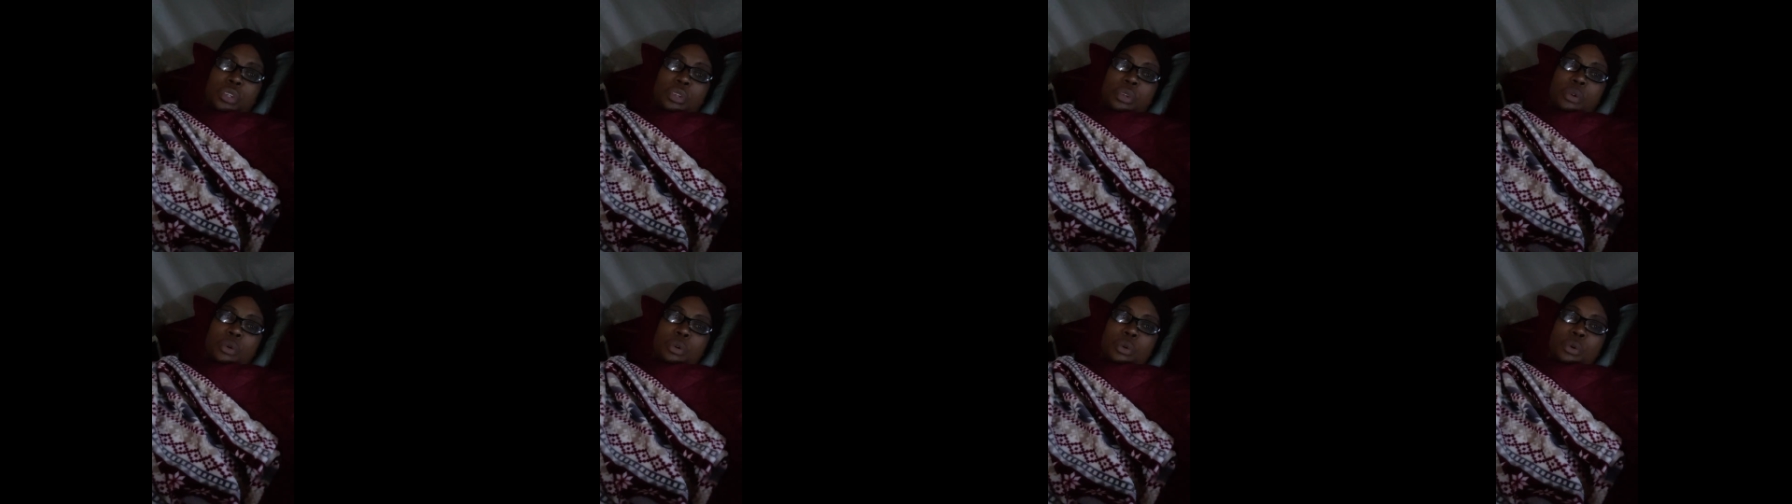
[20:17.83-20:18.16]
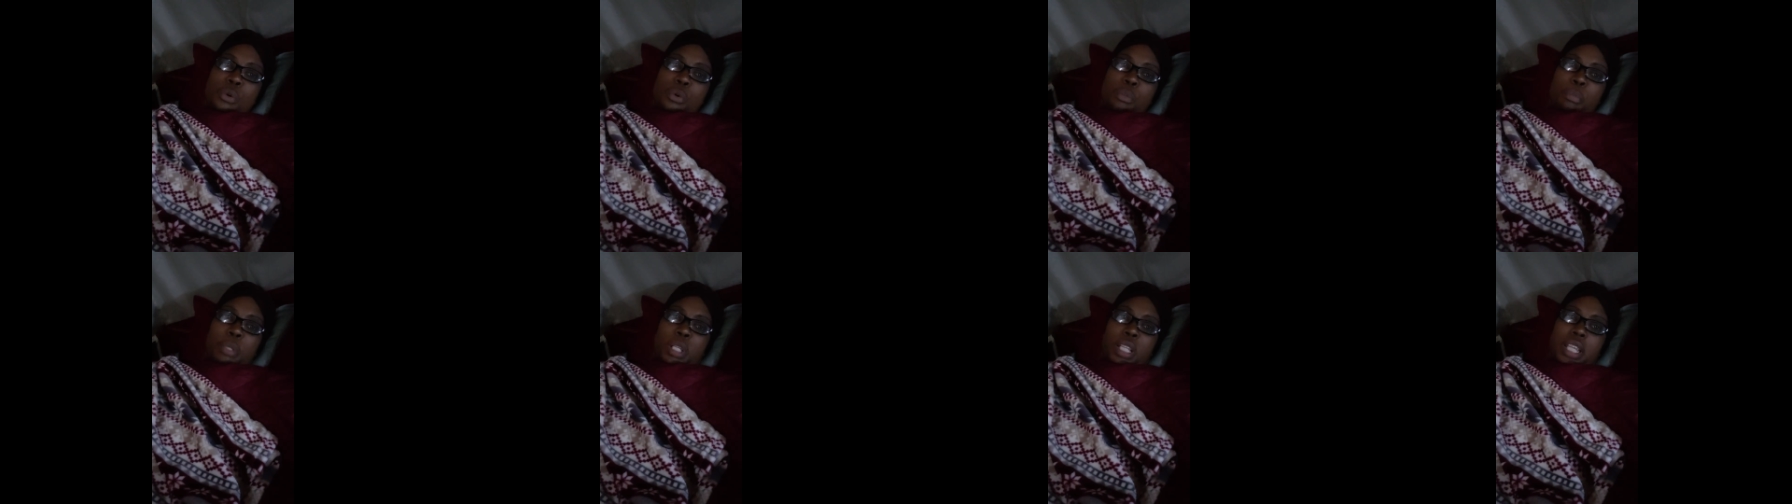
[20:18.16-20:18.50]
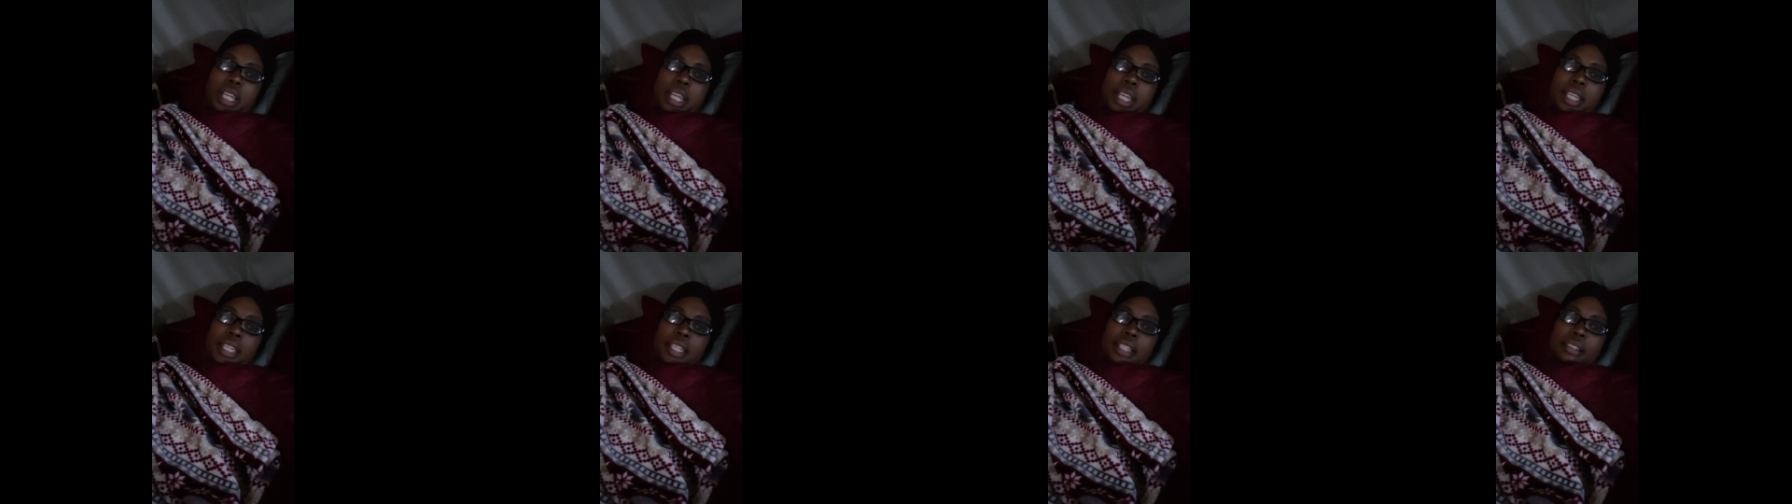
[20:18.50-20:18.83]
Google
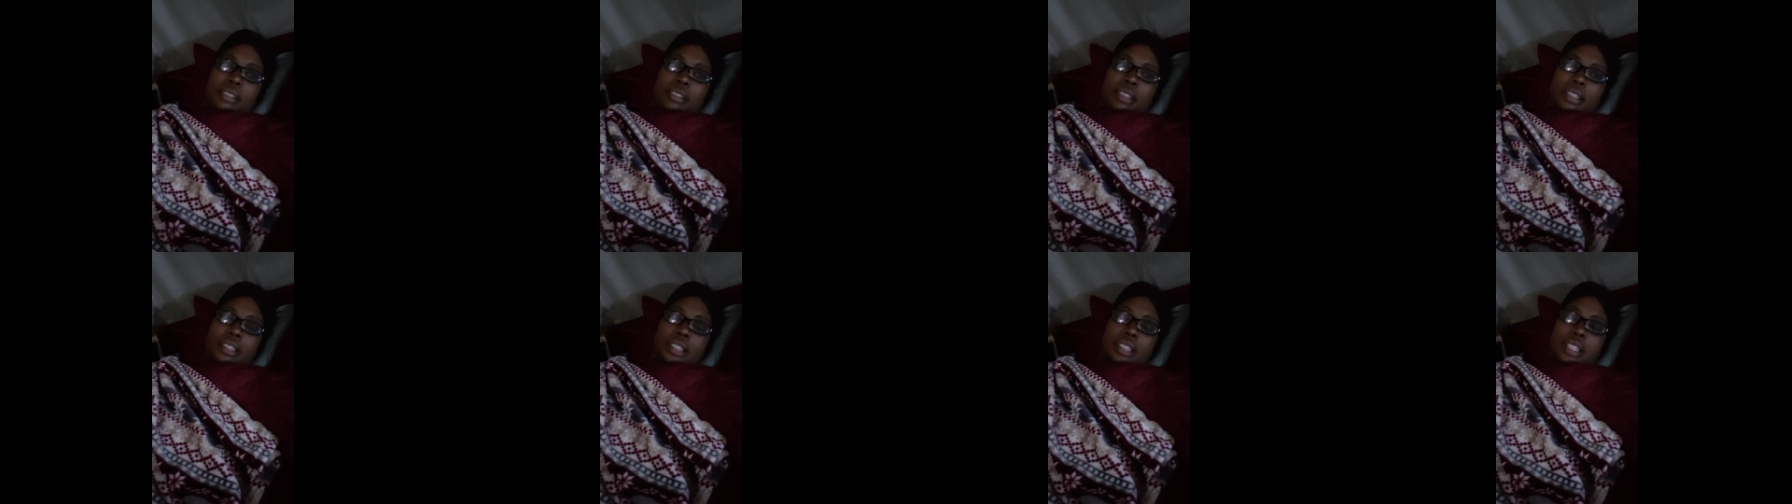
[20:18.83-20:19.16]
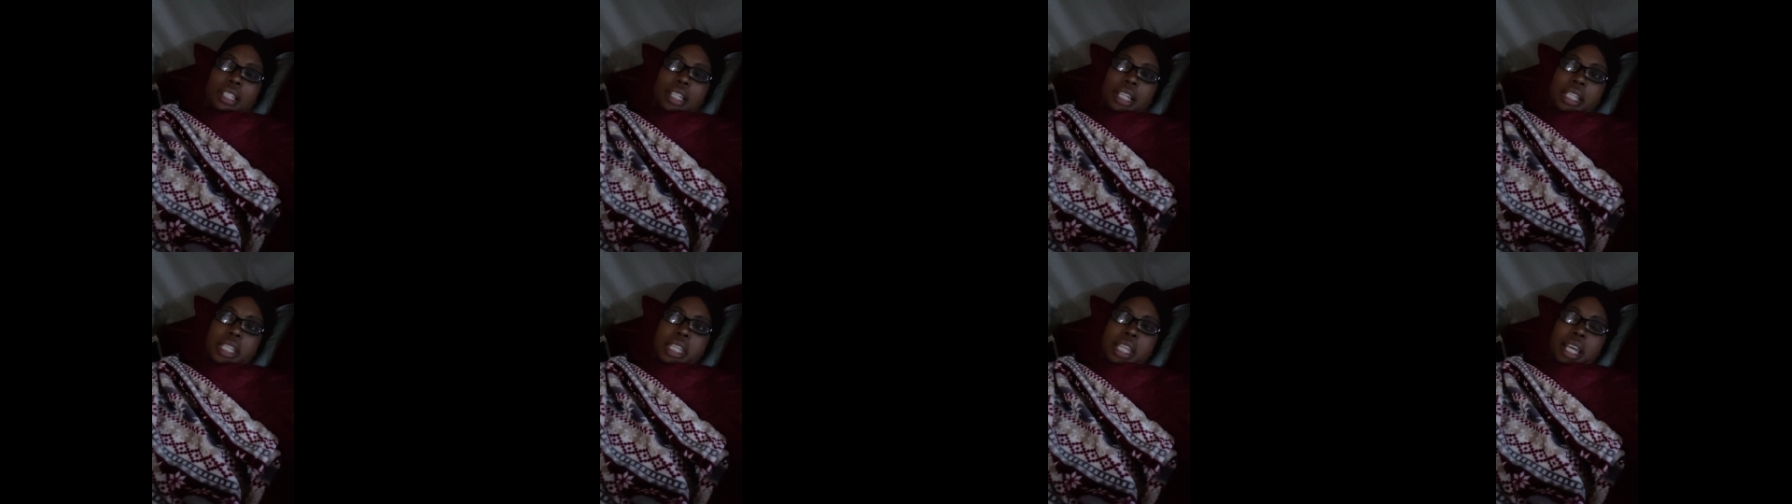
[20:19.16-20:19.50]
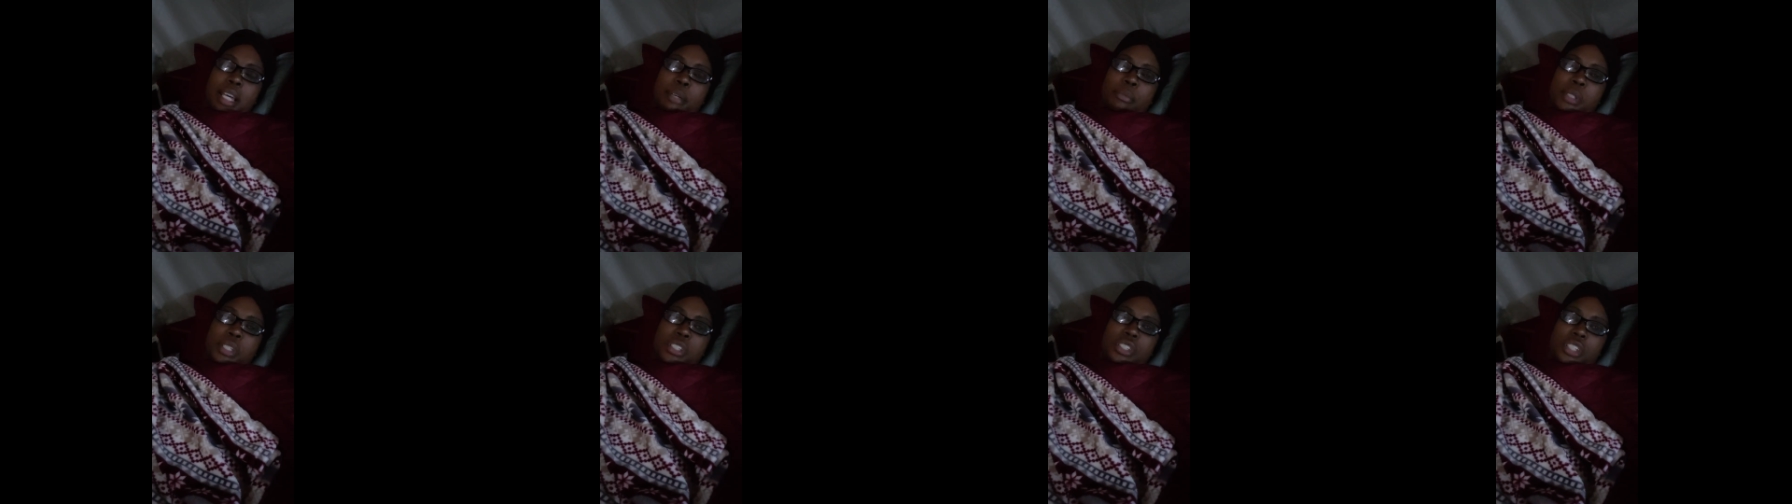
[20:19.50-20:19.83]
Play,
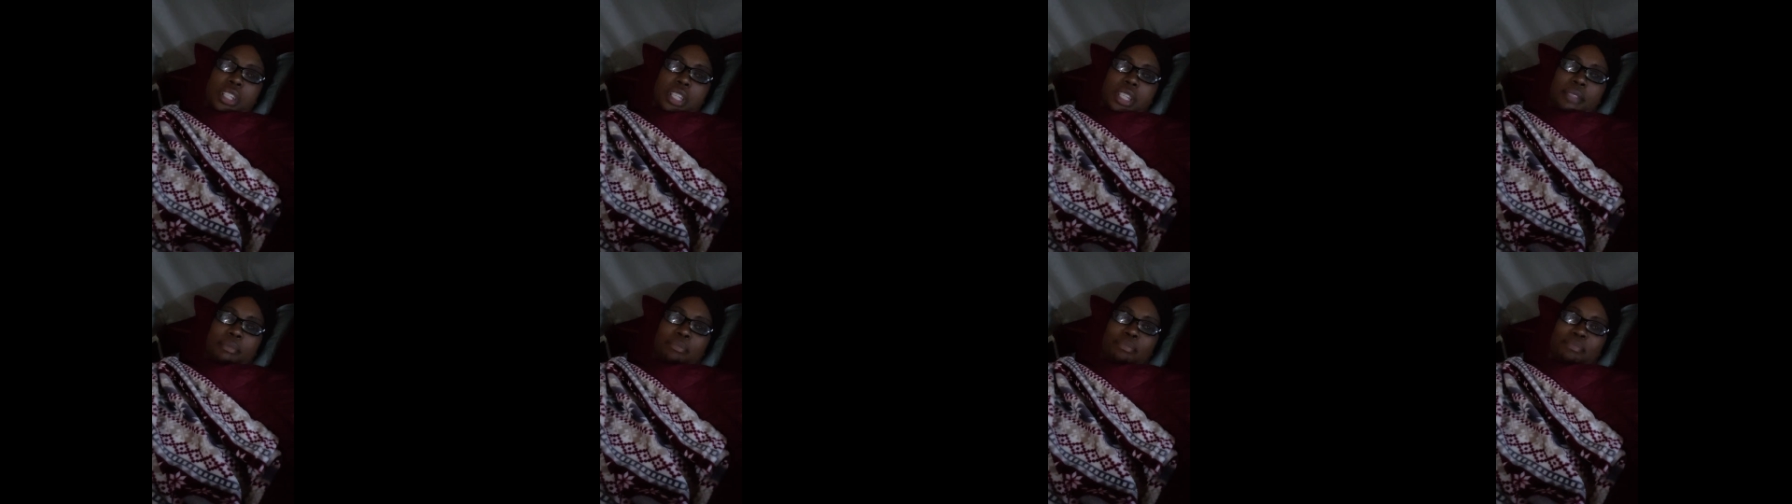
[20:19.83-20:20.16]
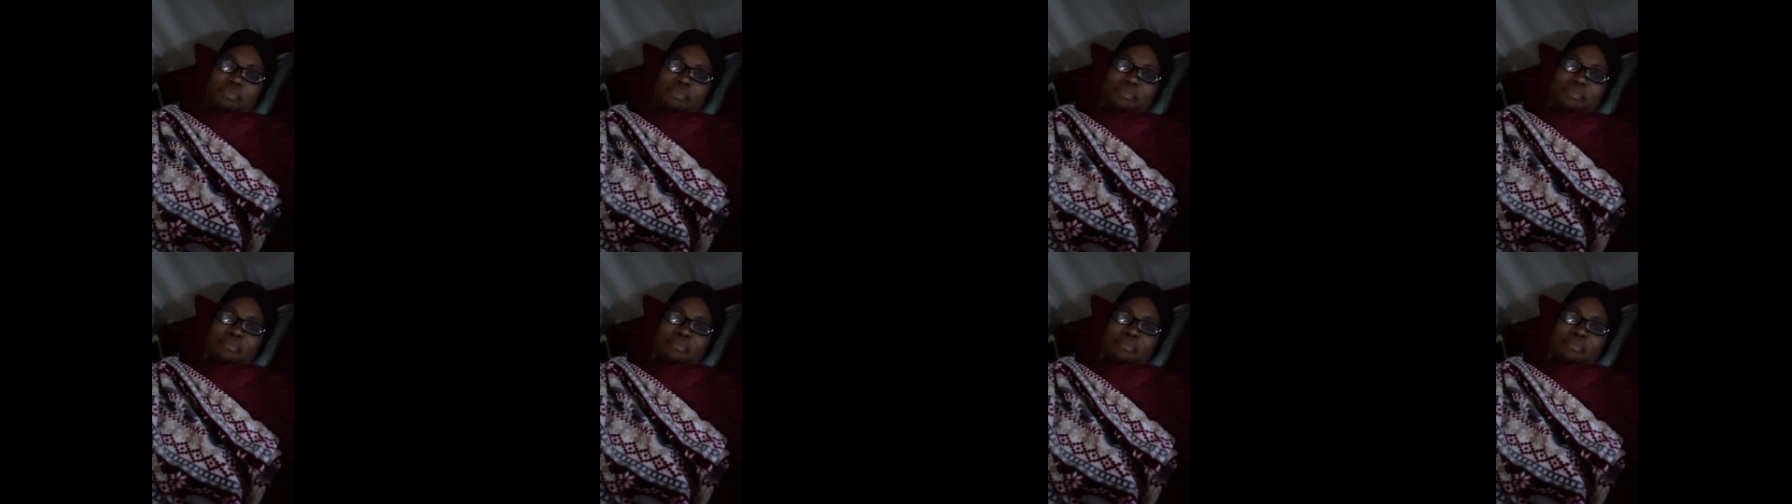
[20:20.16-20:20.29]
Ayaba G.